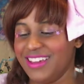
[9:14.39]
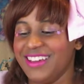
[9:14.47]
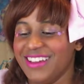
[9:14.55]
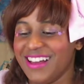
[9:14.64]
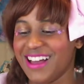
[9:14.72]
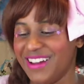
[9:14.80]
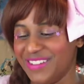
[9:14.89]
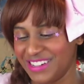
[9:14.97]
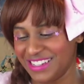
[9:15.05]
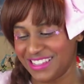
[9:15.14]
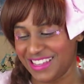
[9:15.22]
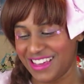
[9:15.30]
I
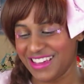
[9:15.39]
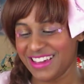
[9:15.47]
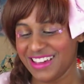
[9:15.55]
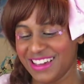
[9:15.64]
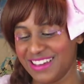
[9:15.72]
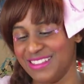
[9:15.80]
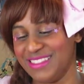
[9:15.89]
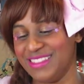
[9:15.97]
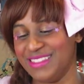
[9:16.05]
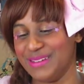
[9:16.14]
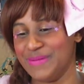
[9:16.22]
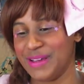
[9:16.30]
want to say
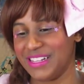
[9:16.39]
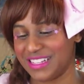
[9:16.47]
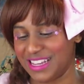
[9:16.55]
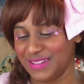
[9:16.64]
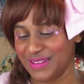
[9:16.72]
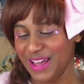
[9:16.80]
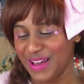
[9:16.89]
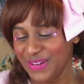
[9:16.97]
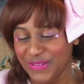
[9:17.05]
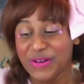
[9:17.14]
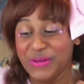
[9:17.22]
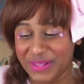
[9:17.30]
the best cos-
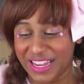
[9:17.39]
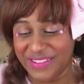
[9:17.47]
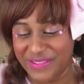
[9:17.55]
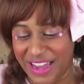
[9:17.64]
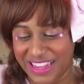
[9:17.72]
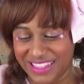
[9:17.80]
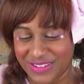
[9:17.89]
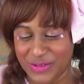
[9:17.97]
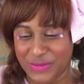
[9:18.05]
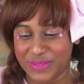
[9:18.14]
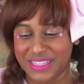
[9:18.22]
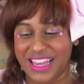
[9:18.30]
Oh, ah, oops, I, I,
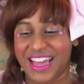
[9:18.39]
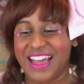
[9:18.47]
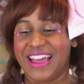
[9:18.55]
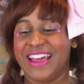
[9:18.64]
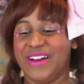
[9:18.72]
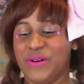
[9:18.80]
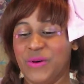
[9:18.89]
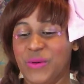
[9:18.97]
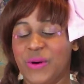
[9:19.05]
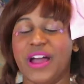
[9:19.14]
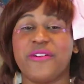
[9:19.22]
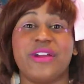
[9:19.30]
oops, I,
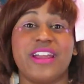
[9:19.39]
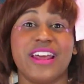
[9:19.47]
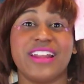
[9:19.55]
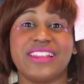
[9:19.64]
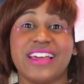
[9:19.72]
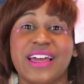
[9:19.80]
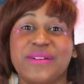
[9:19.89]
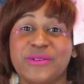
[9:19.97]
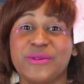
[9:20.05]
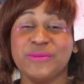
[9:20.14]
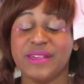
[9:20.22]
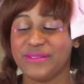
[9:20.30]
oh, I ran out of time.
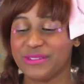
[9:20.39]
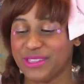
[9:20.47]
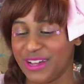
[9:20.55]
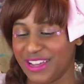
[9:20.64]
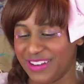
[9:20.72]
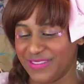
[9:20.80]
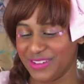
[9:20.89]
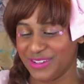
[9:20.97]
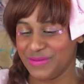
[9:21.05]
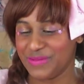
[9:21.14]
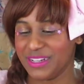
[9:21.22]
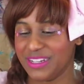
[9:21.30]
Oops, I was talking for
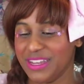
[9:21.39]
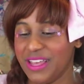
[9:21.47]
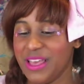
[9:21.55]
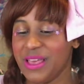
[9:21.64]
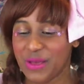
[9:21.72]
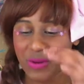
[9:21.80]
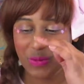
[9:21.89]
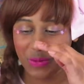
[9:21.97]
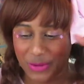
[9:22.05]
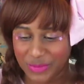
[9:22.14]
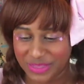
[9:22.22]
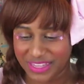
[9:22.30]
too much.
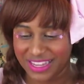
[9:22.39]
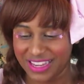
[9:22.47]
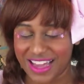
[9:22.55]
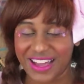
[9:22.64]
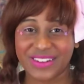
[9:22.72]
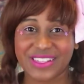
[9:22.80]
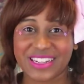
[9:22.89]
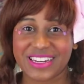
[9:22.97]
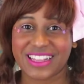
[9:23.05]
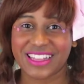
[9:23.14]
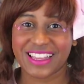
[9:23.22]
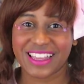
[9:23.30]
Whoopsie, I was
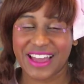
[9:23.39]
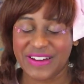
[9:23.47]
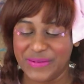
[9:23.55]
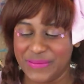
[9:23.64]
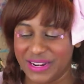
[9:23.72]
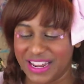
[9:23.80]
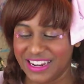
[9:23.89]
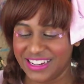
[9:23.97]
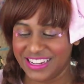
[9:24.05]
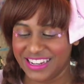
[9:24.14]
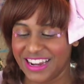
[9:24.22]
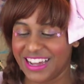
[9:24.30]
going to click that one, but I
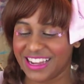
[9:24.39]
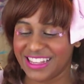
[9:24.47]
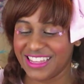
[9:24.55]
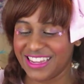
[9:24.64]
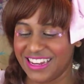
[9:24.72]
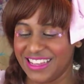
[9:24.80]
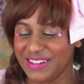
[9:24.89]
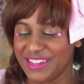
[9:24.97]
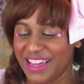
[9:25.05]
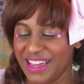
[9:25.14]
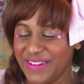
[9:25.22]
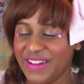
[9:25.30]
did not click it in
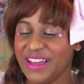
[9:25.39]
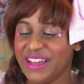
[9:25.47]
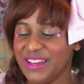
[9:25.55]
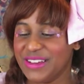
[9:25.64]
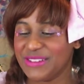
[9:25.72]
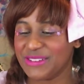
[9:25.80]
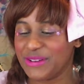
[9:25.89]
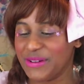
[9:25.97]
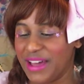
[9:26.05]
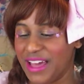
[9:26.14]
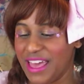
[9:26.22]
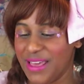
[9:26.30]
time.
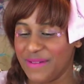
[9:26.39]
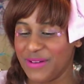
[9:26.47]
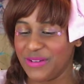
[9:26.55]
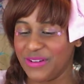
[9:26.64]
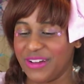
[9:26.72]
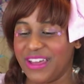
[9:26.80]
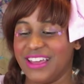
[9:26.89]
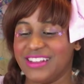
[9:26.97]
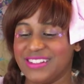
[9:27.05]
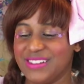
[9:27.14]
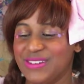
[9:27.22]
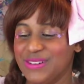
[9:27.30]
So I am go- okay,
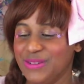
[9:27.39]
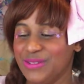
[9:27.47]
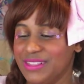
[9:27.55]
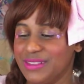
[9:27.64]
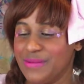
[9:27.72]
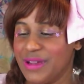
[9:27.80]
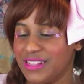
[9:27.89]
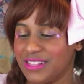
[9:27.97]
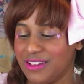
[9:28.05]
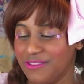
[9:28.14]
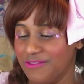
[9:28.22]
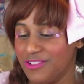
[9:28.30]
so who is the
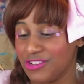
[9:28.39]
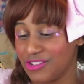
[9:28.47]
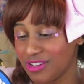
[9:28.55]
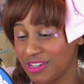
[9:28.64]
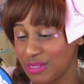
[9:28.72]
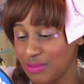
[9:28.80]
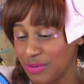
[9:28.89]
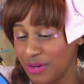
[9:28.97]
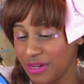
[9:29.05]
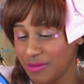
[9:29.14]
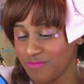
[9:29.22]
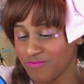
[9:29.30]
mascot featured in this
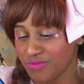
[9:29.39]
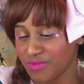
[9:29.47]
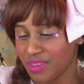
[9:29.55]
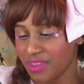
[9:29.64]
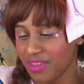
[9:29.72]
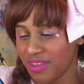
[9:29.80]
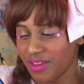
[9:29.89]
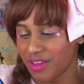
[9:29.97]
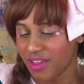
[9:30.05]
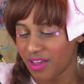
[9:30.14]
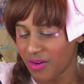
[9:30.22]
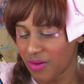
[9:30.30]
print?
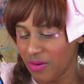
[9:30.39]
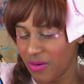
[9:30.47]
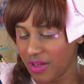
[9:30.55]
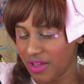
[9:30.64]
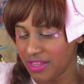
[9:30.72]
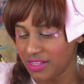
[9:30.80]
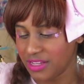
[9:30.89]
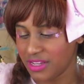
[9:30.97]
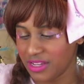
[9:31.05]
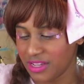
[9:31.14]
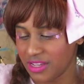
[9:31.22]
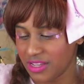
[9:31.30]
Oh, is
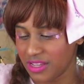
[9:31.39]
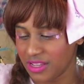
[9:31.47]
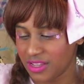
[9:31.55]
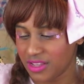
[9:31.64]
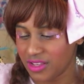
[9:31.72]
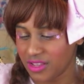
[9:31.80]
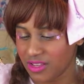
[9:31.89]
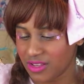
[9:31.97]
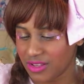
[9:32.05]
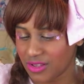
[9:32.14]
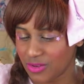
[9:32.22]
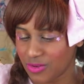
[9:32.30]
it
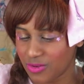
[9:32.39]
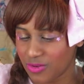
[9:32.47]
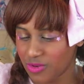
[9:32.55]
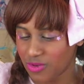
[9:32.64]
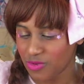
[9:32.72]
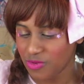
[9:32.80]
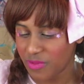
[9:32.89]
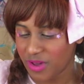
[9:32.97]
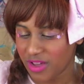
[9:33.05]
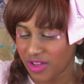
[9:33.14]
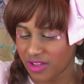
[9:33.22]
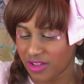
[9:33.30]

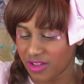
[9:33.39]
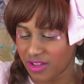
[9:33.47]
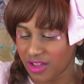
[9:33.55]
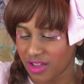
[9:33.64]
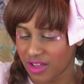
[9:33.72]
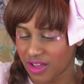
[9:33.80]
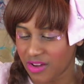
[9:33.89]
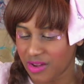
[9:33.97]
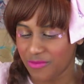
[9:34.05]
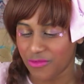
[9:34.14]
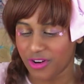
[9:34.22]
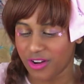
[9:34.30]
Kuma Oh,
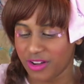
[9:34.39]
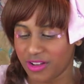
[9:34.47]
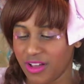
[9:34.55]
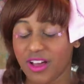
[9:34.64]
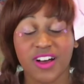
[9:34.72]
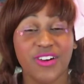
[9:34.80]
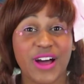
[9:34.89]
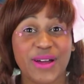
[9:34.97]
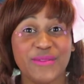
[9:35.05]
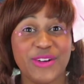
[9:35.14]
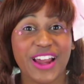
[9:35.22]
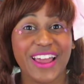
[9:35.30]
I'm wrong. Oh,
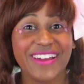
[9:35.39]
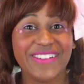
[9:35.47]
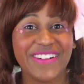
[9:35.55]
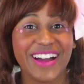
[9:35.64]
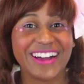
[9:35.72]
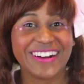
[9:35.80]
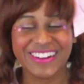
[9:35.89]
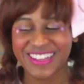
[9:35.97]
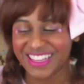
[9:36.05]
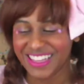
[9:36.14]
I'm right. Wow.